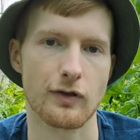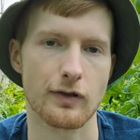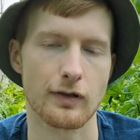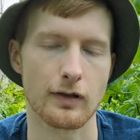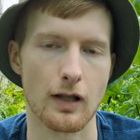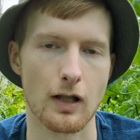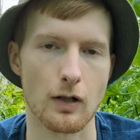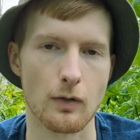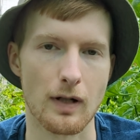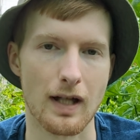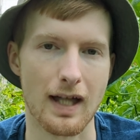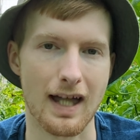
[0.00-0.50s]

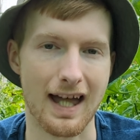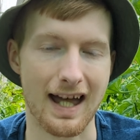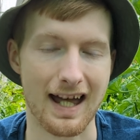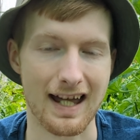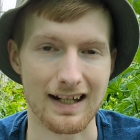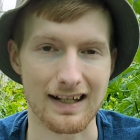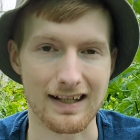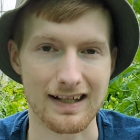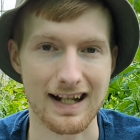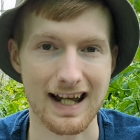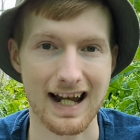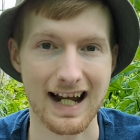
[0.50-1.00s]
slower
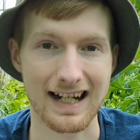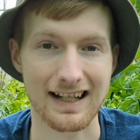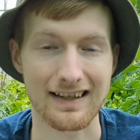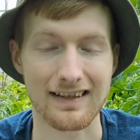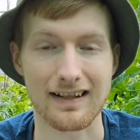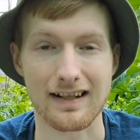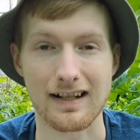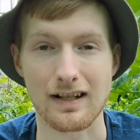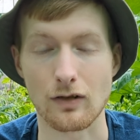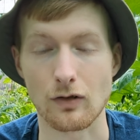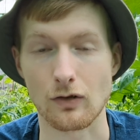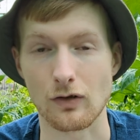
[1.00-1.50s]
at night
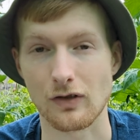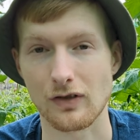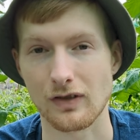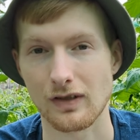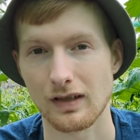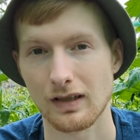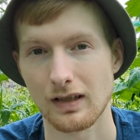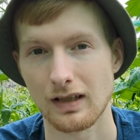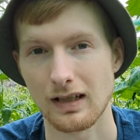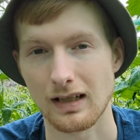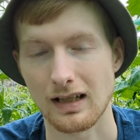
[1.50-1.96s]
than it does